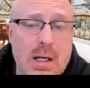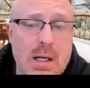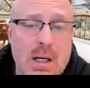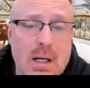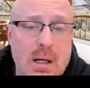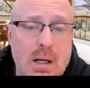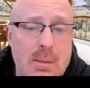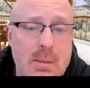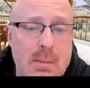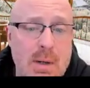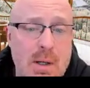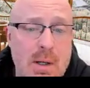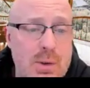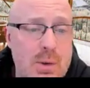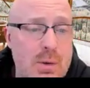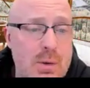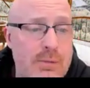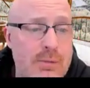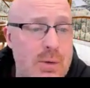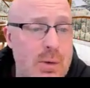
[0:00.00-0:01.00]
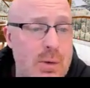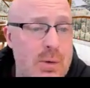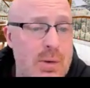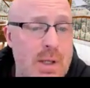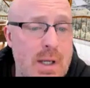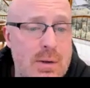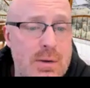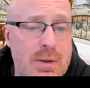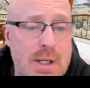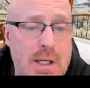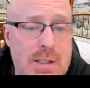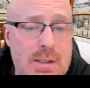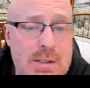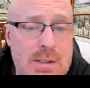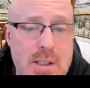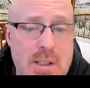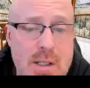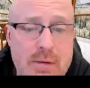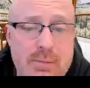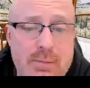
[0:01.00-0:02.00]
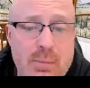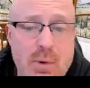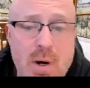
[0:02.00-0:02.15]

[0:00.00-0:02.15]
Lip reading: I'll do a few of the other things that I've